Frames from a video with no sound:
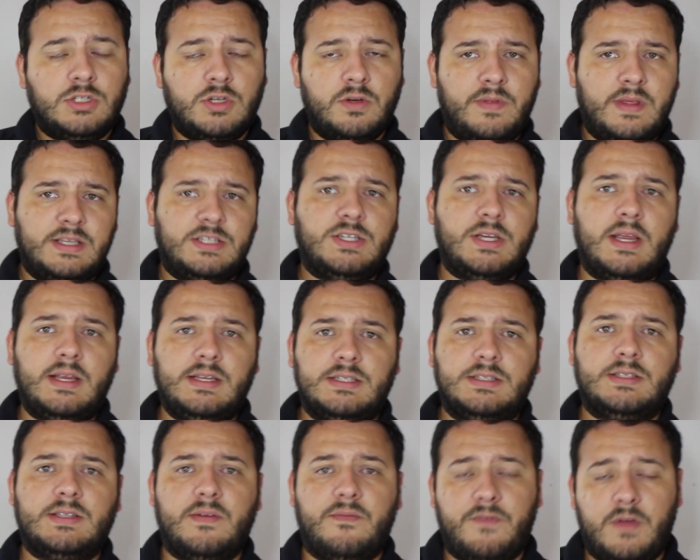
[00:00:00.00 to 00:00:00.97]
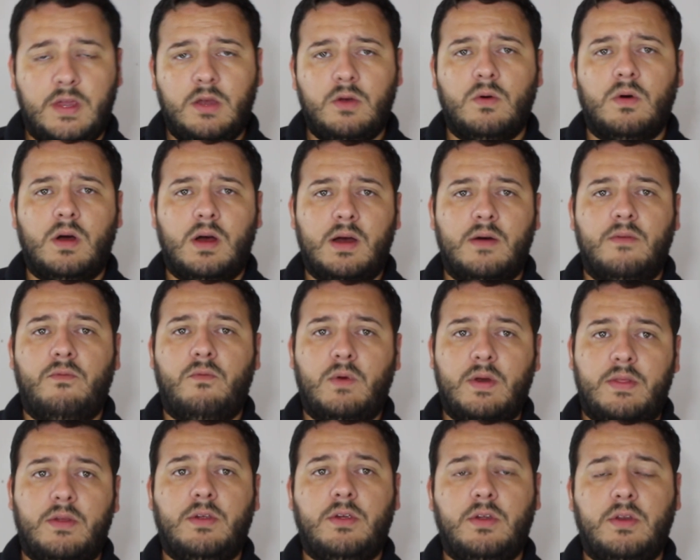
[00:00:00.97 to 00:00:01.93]
So this changes the view of
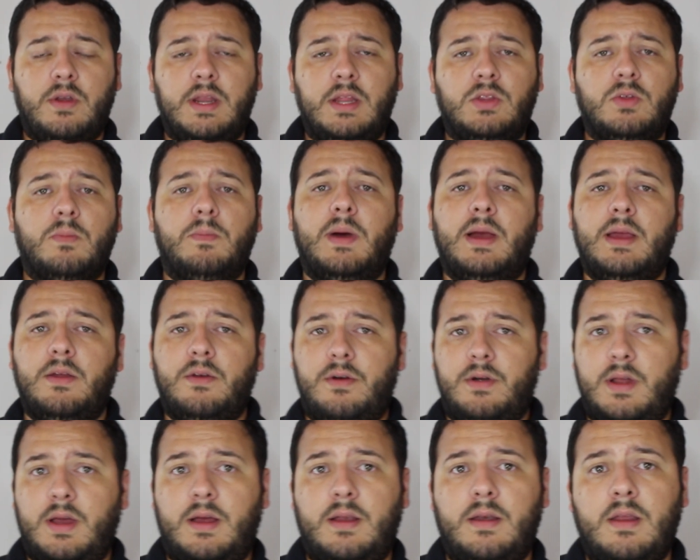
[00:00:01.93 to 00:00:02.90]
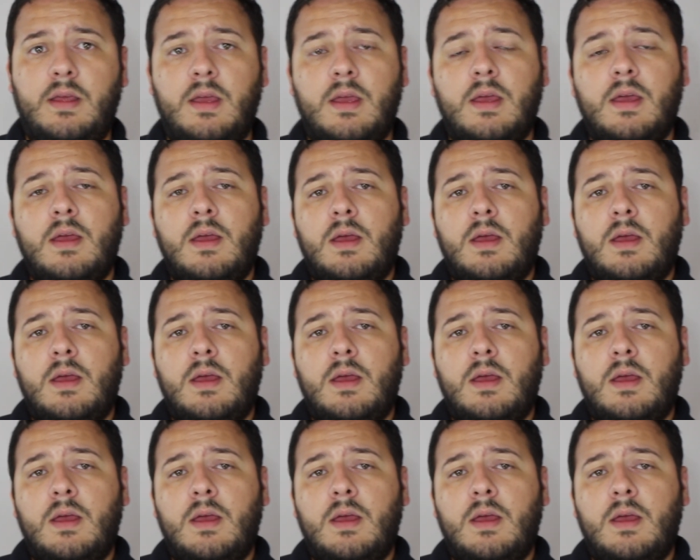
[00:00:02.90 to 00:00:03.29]
whether you need to buy it or not.